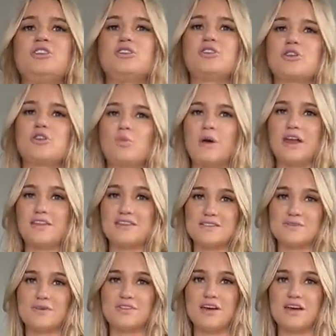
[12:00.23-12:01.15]
you could wear
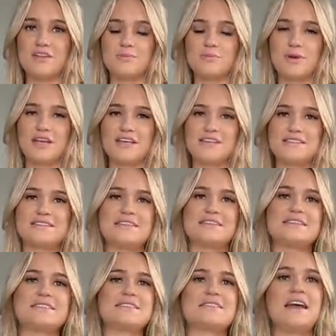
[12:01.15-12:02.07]
this with other
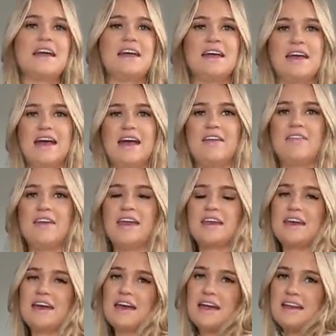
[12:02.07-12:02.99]
pieces. And
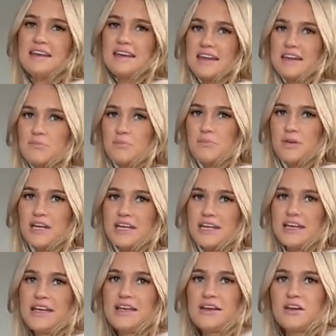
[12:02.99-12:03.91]
then a knit
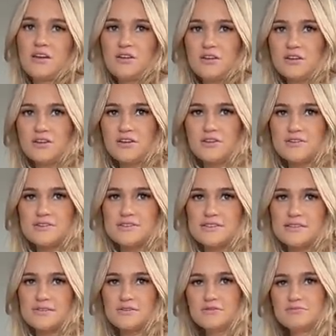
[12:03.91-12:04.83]
midi
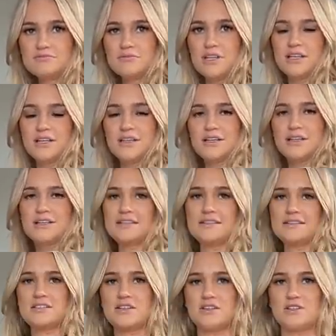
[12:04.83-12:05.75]
goes, oh,
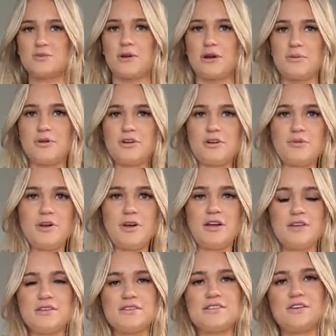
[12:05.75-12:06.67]
me showed you my boob.
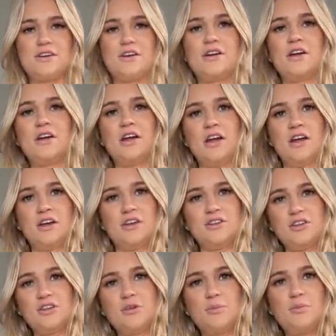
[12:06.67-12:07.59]
So
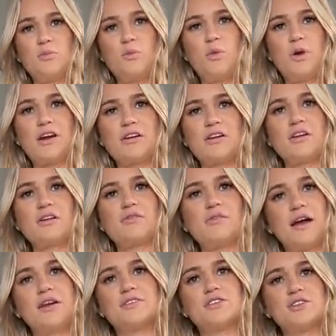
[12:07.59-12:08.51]
you could wear it
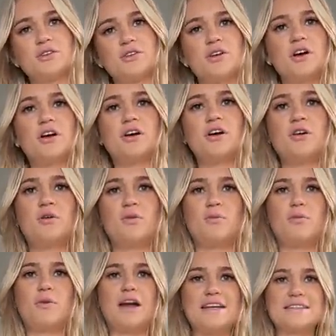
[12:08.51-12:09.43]
around your
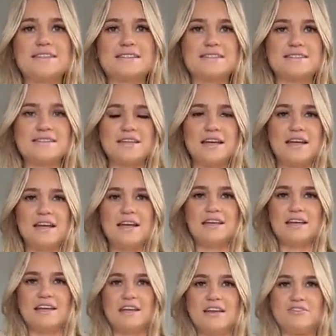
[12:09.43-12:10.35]
waist
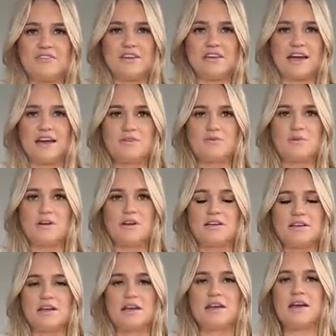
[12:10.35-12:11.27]
if you had
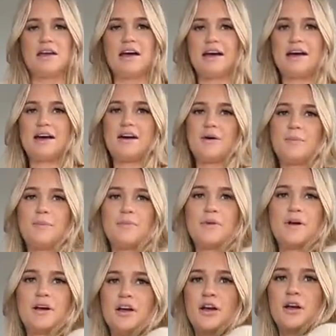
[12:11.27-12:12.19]
one.
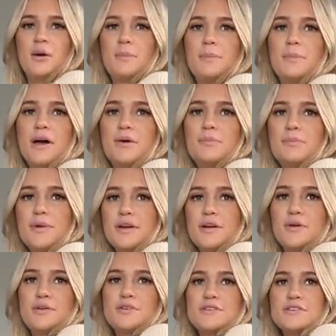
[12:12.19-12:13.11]
Um, but
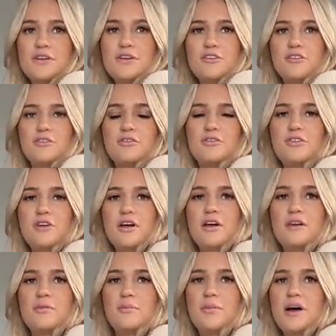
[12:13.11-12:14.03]
because of
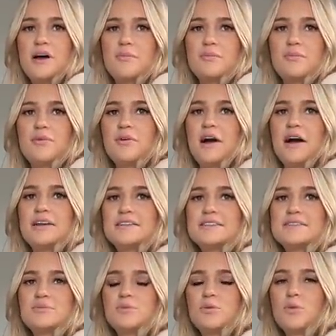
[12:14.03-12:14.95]
bump, I
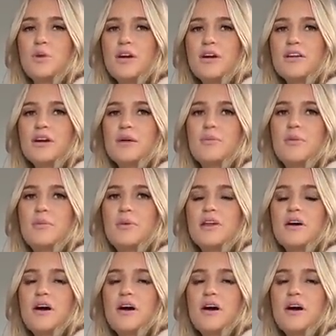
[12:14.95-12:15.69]
just will wear it up a bit